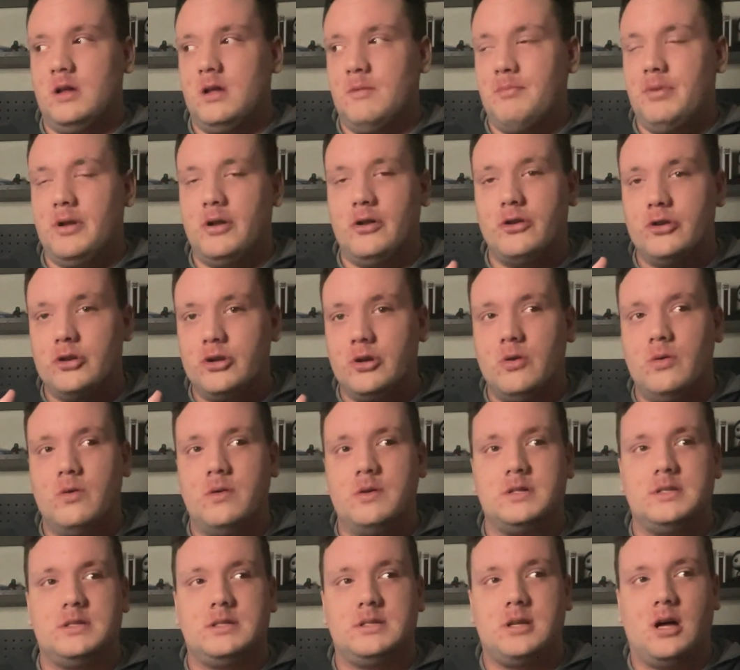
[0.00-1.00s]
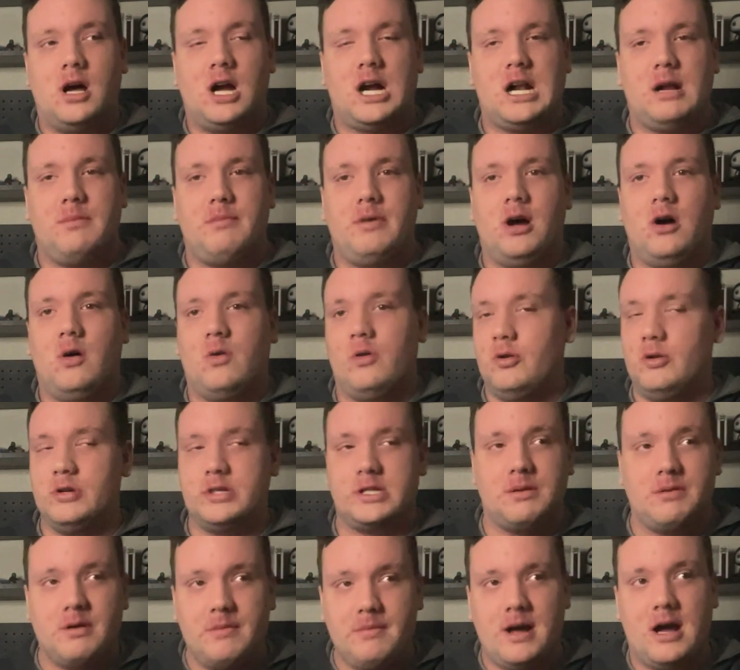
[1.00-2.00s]
bit of news talking about who's
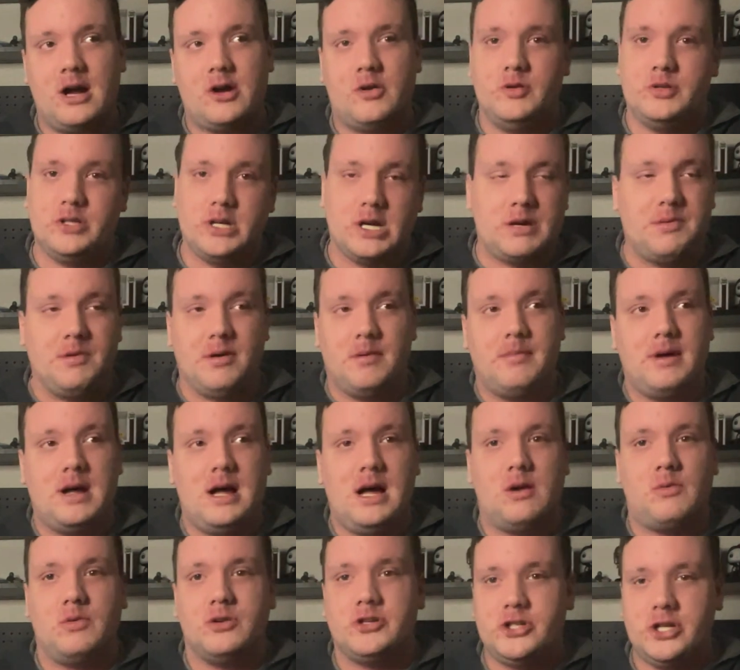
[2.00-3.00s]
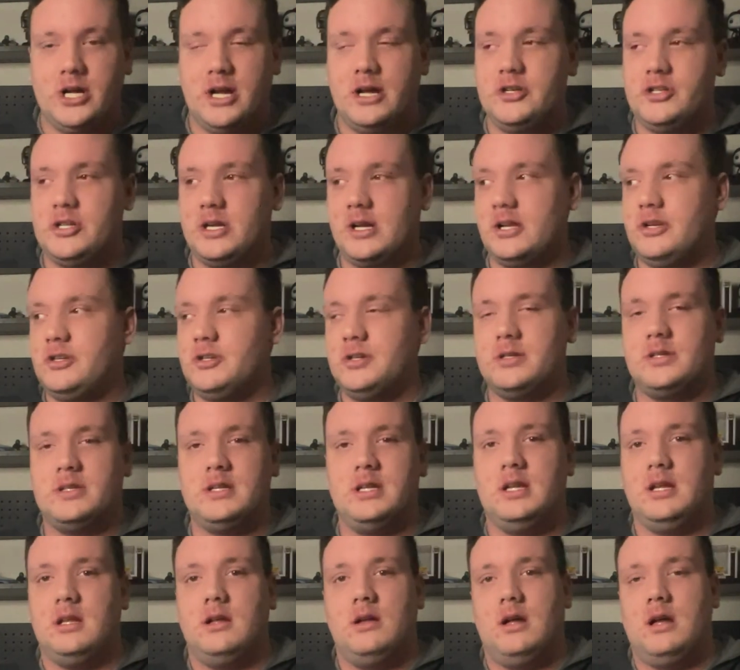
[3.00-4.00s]
coming back, who's not coming back, what's changing, and
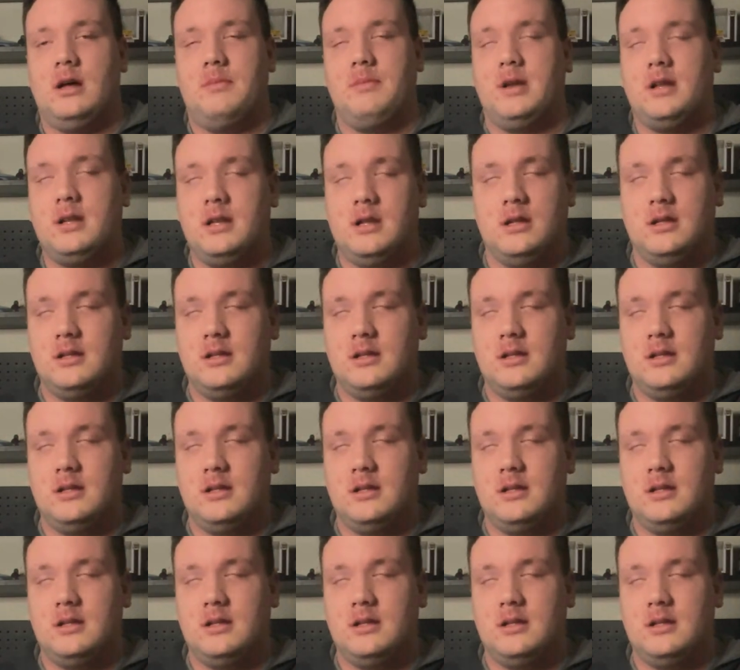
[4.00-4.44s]
just, I mean,